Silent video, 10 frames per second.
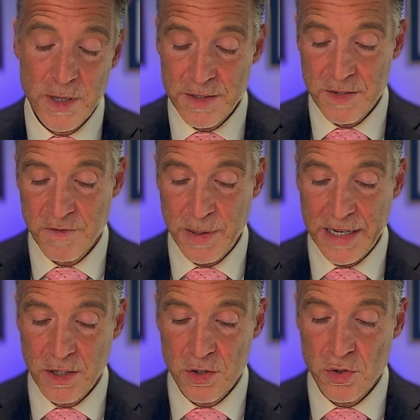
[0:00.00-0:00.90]
months of
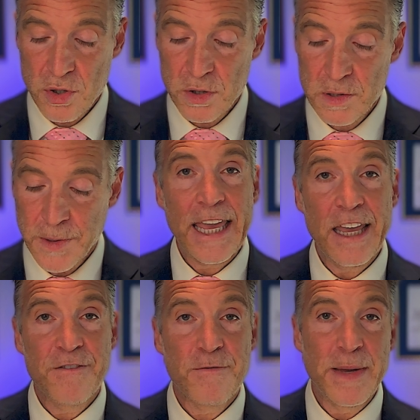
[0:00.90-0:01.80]
pain control.
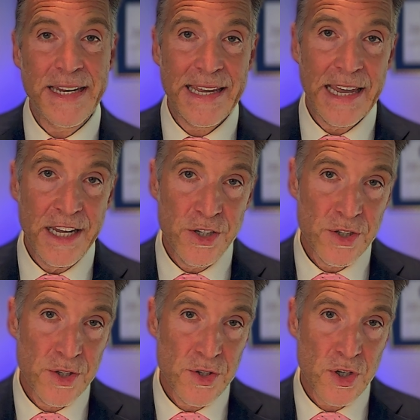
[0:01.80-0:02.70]
If
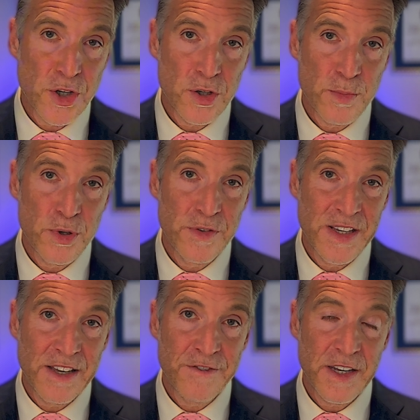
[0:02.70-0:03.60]
medications are not
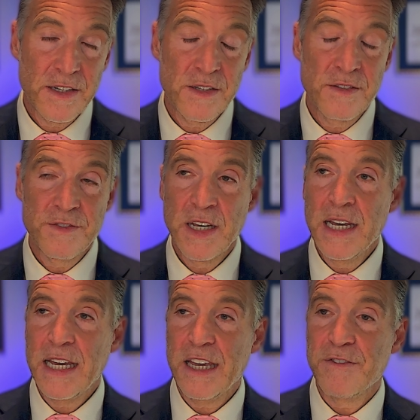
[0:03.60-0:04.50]
proving effective,
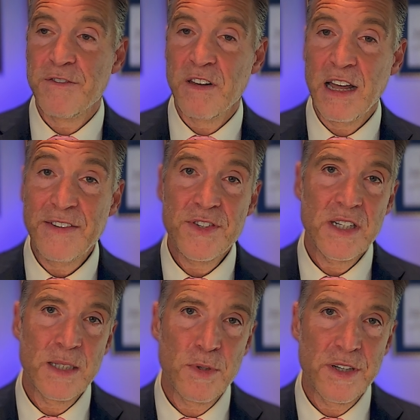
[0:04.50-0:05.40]
if
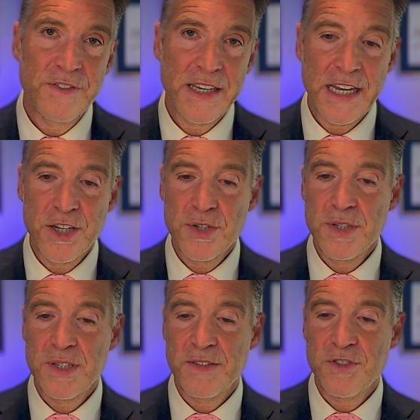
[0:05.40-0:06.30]
lifestyle
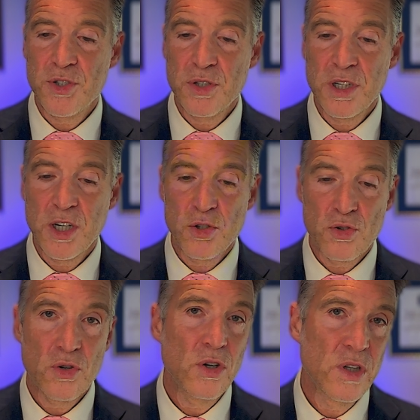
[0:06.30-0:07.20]
modifications, if sugar
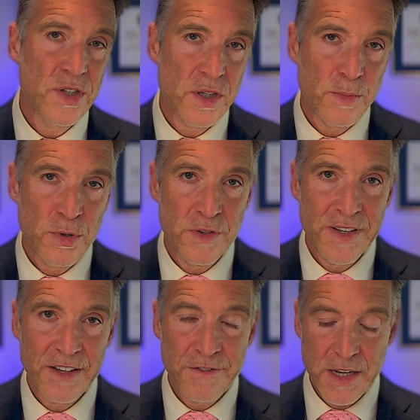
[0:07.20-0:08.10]
control is not proving
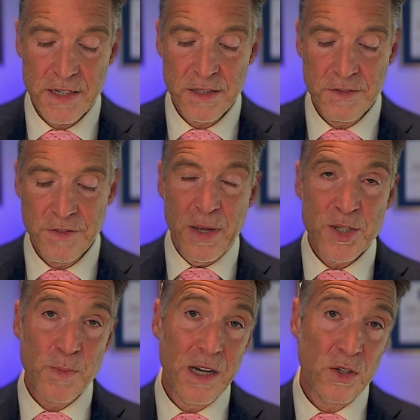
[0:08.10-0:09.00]
effective,
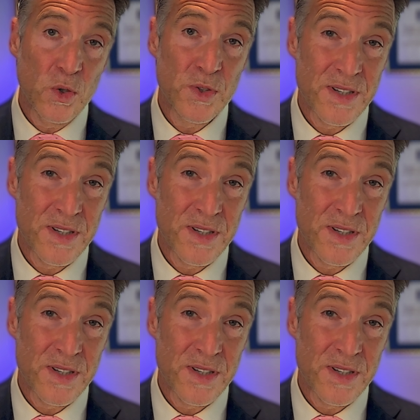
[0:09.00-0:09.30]
spinal cord